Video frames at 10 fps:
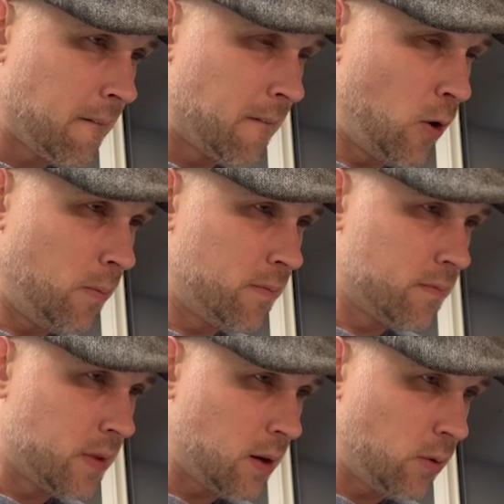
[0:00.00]
Nope,
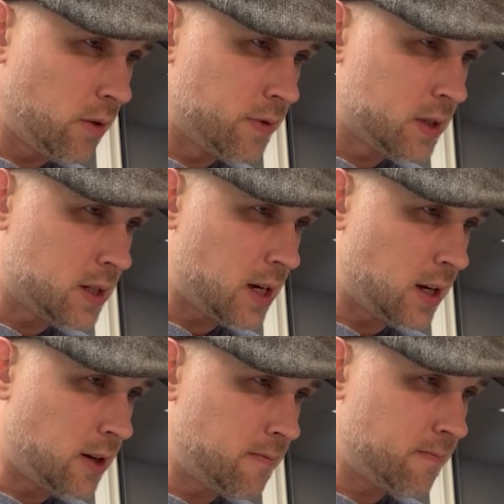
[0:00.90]
that would have stayed
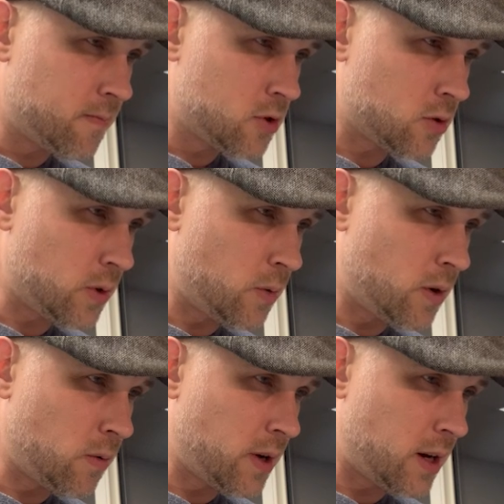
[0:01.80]
in. So we would
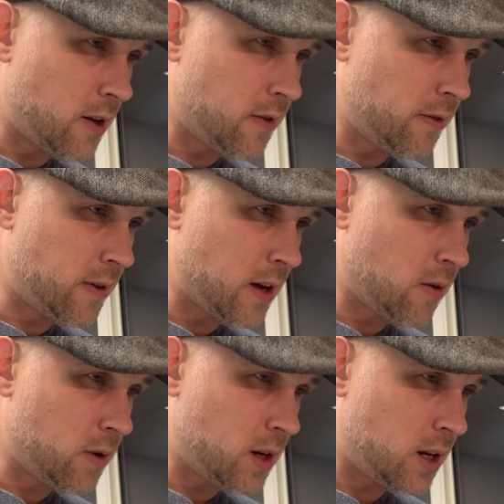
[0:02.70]
have went
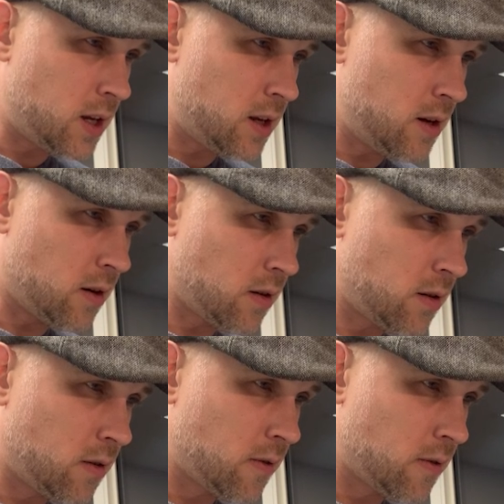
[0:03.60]
down to here.